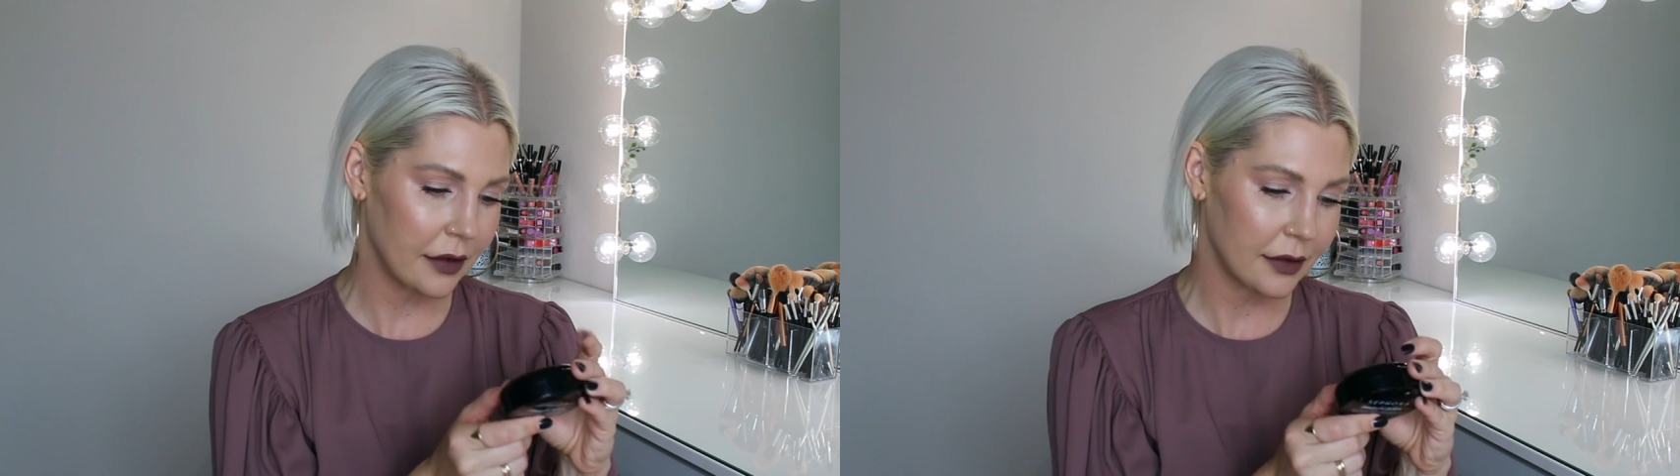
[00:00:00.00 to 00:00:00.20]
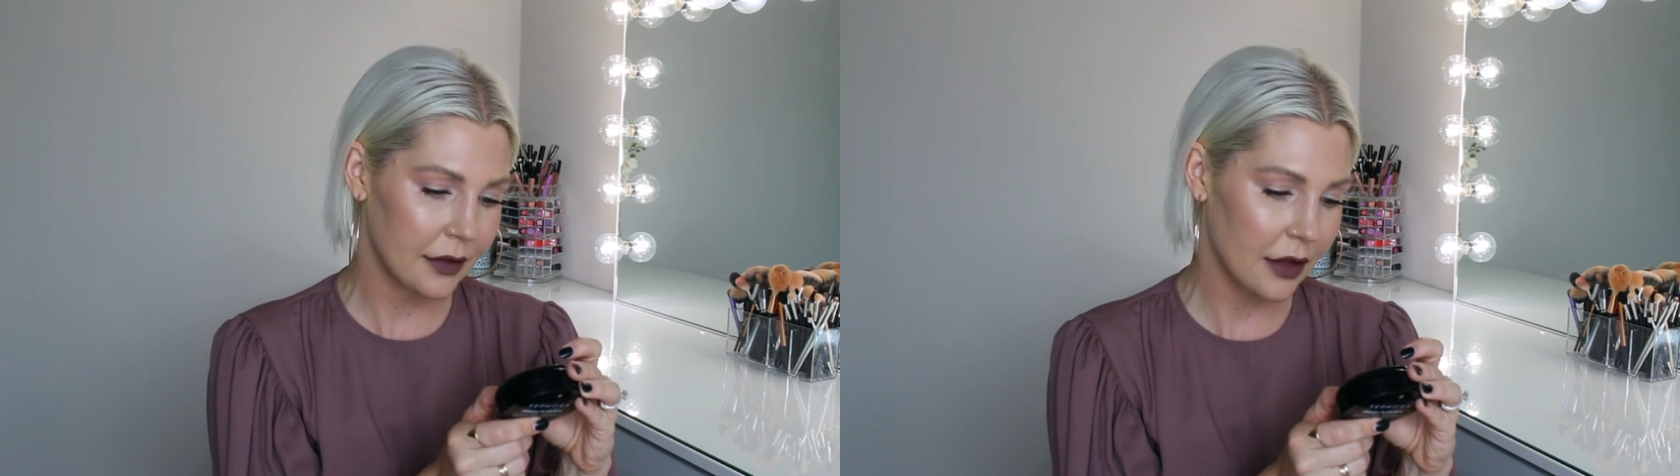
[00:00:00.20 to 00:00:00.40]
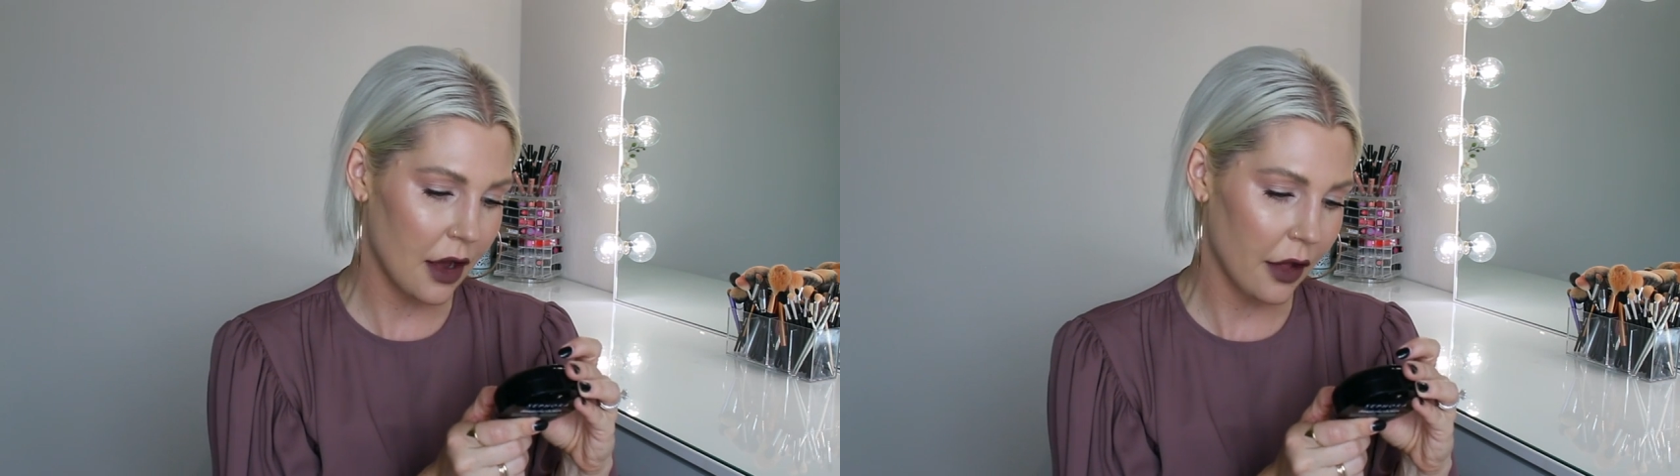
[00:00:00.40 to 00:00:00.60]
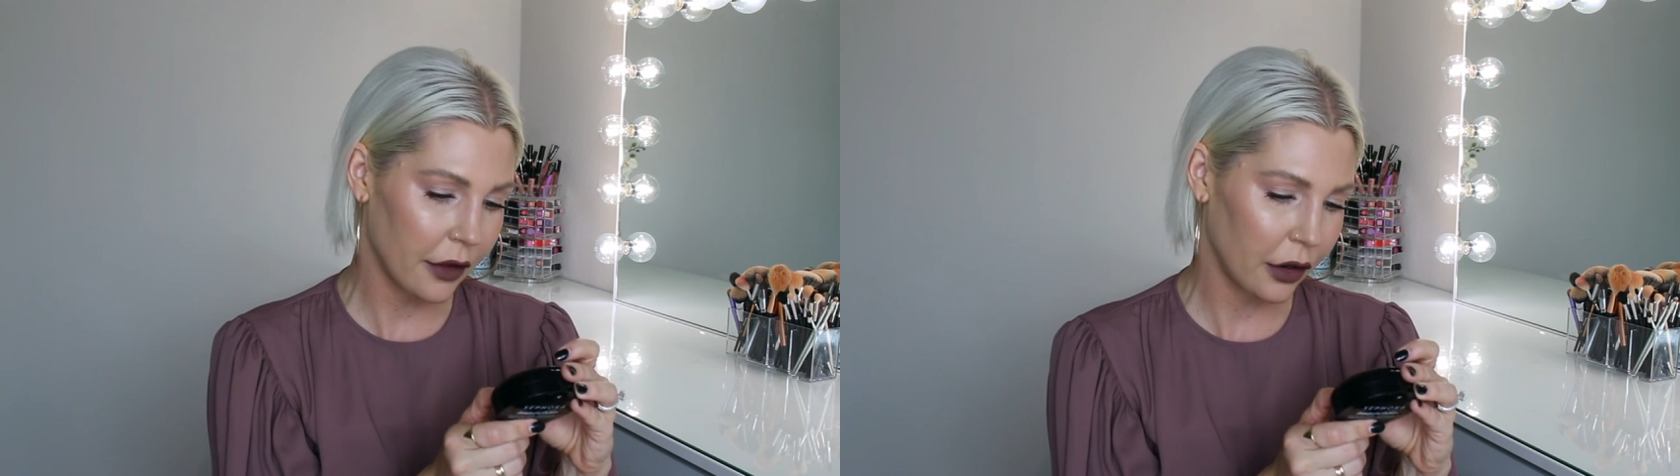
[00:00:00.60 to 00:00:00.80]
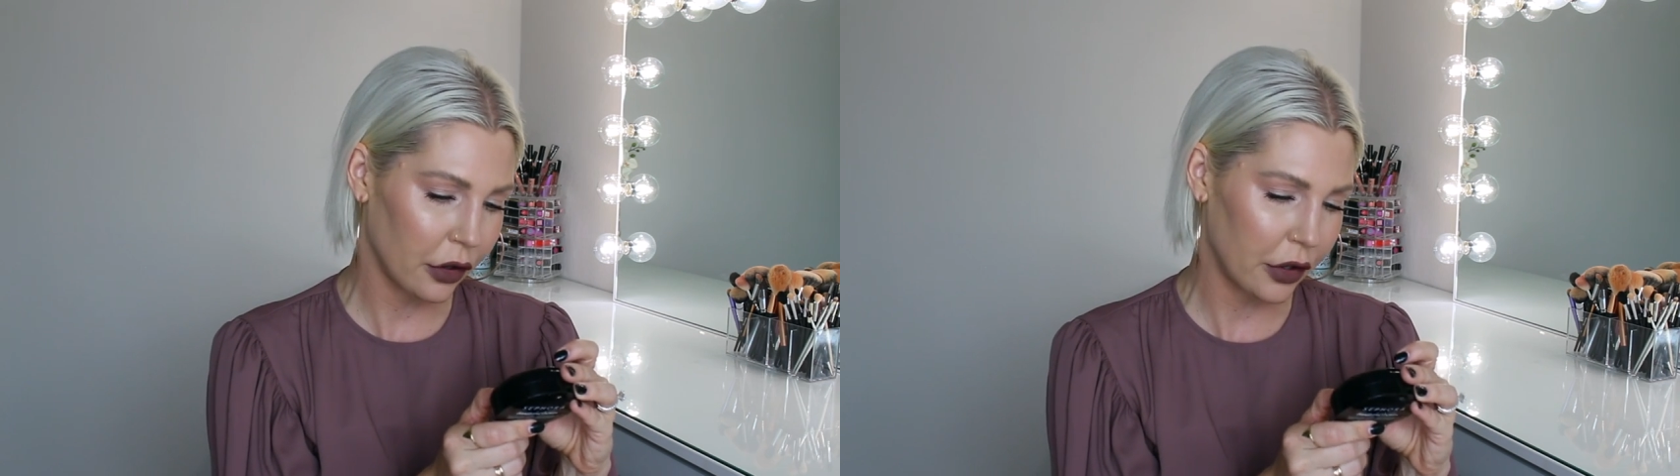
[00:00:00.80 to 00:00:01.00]
This is in the
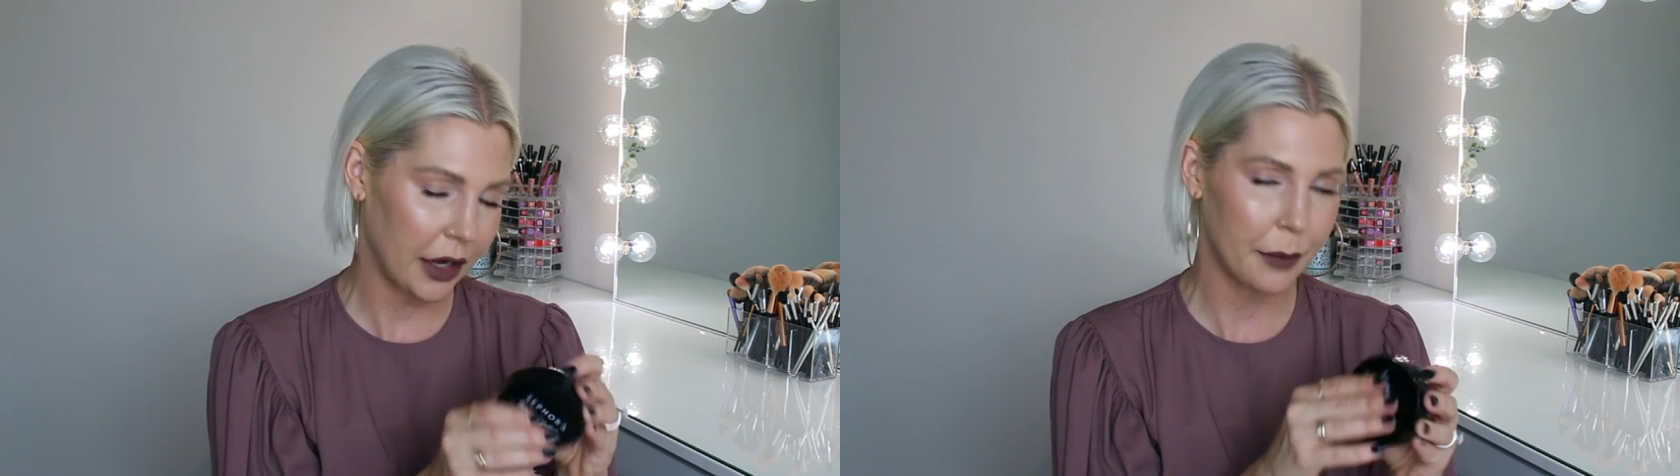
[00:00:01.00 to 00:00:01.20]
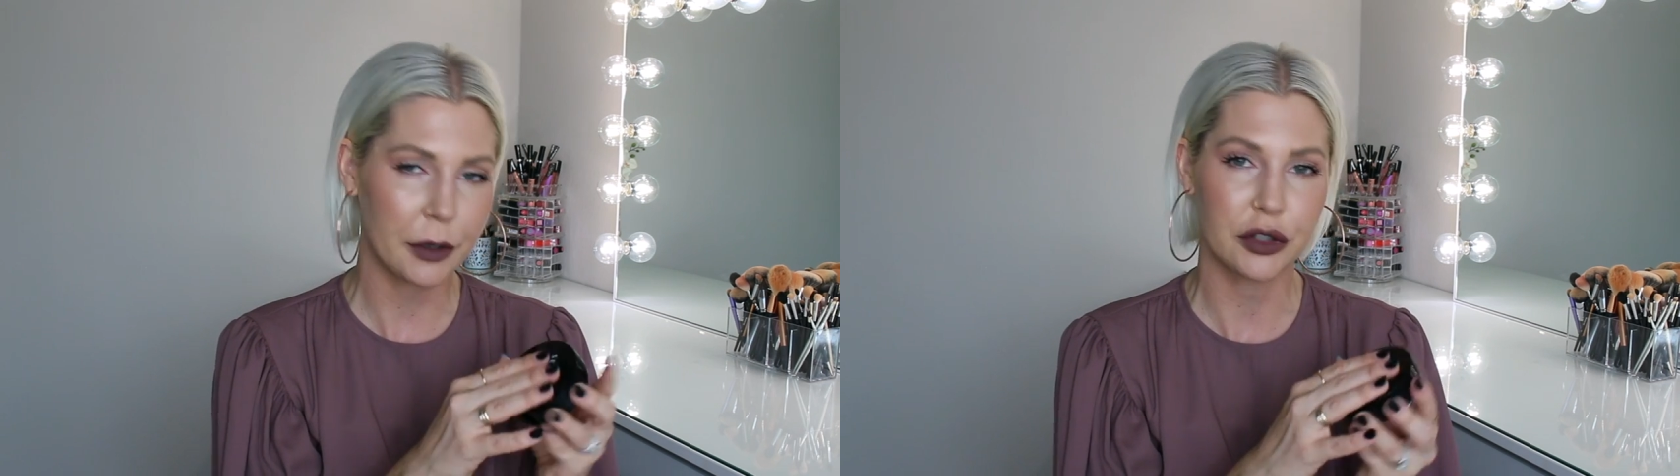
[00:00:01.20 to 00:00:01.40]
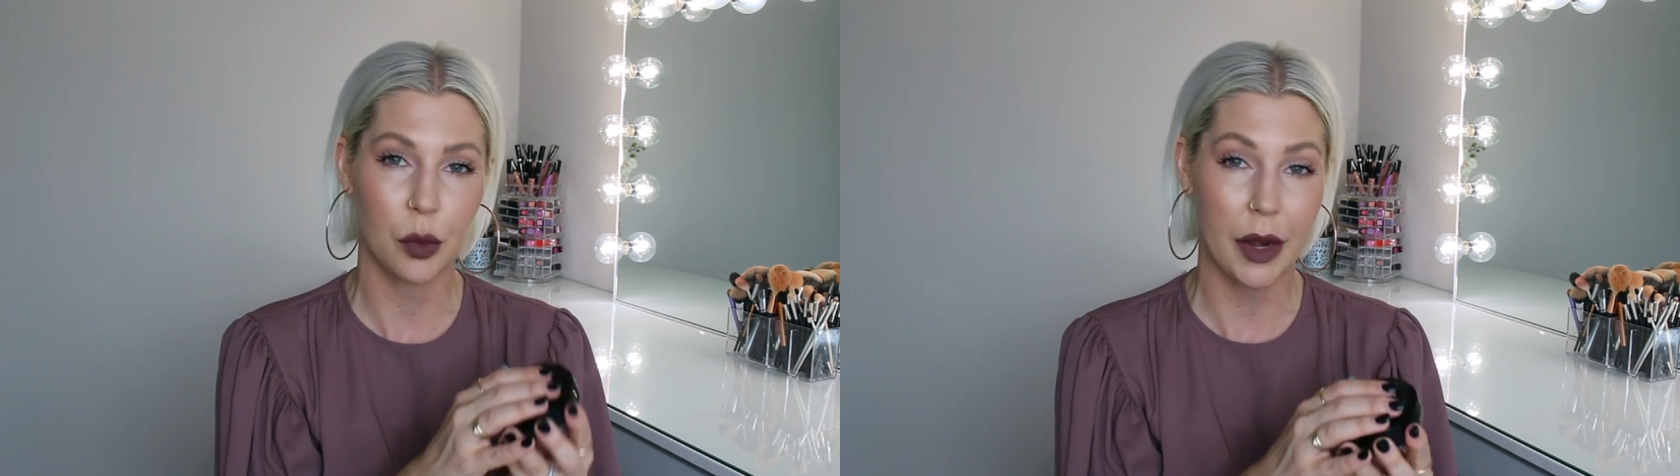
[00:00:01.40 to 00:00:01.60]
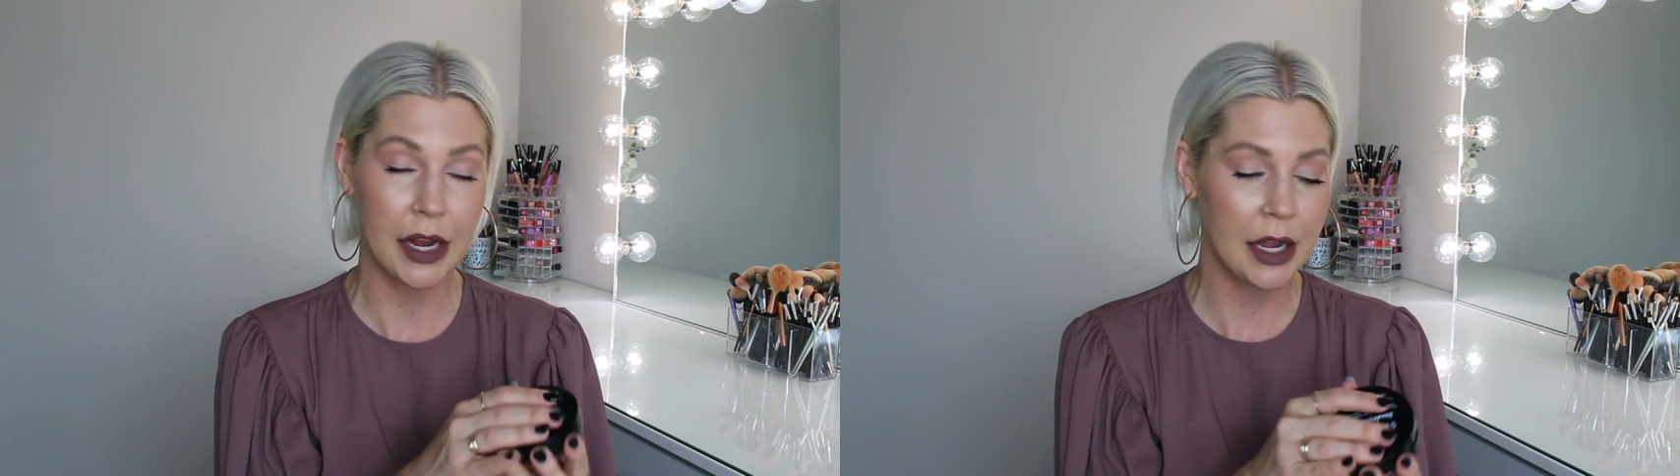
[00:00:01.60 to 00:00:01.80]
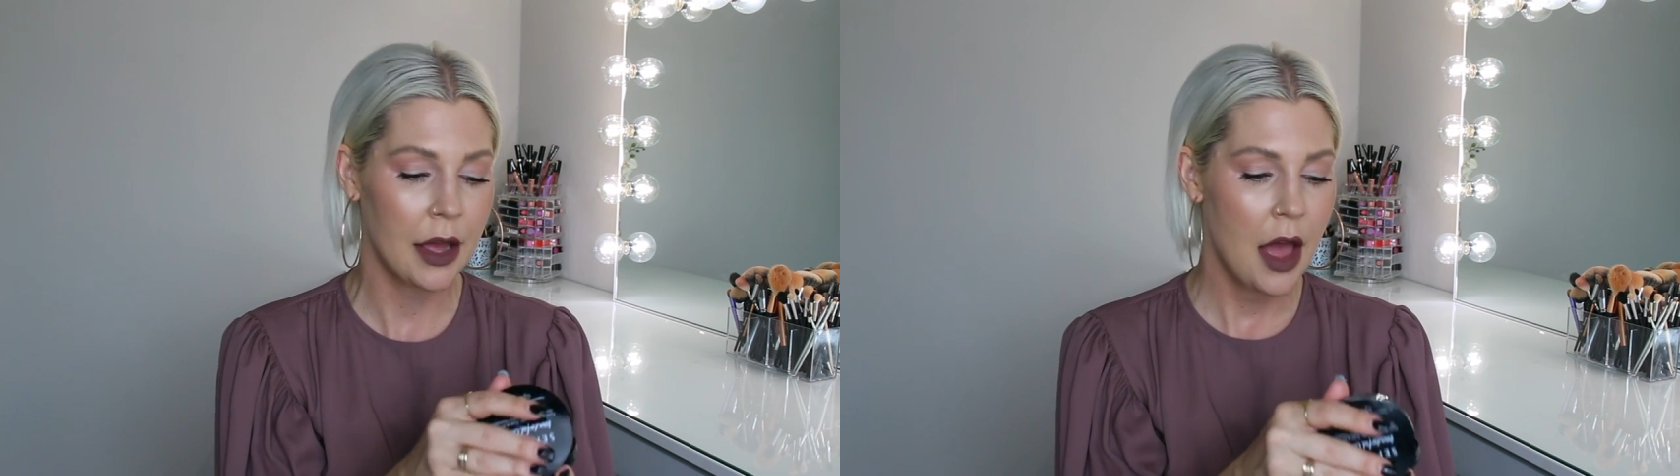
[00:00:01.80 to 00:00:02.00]
color Cream or
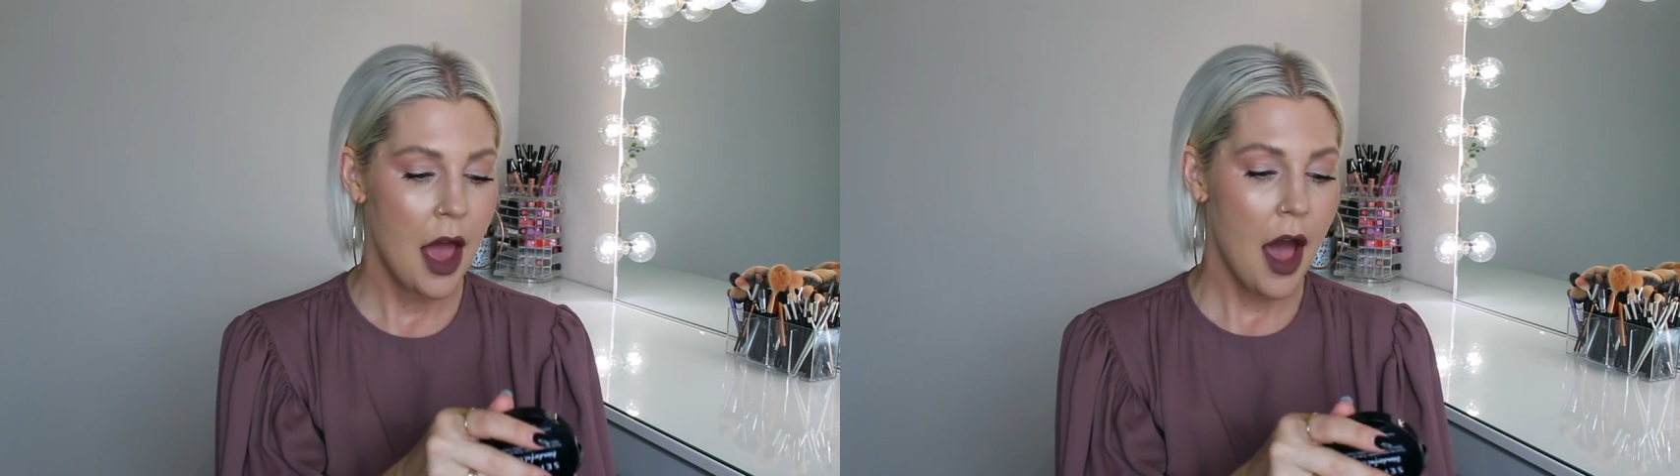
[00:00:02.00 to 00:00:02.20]
20,